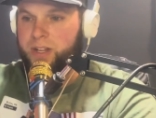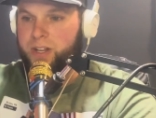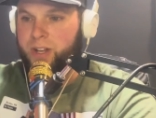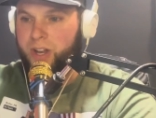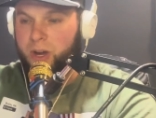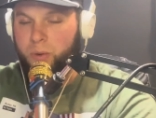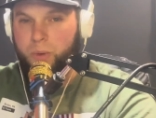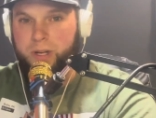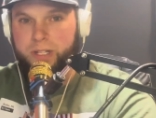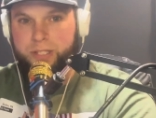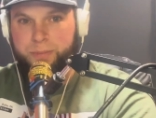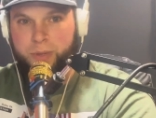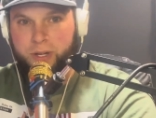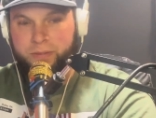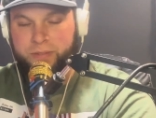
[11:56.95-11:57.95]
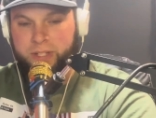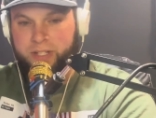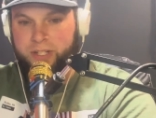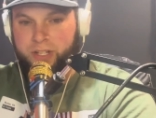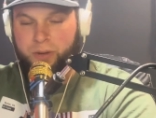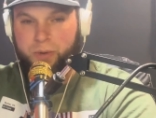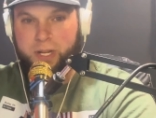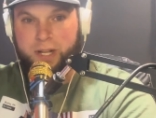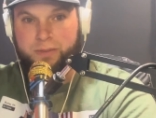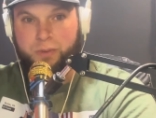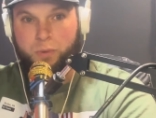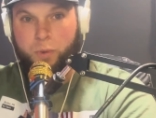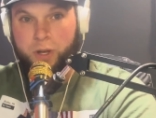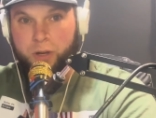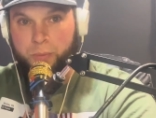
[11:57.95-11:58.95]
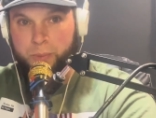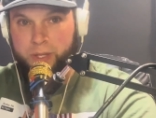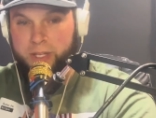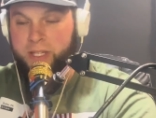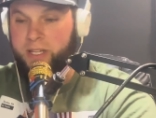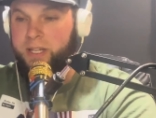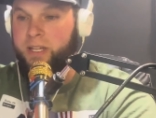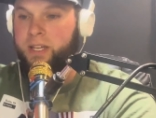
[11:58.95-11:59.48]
no one is perfect. No one ever will be.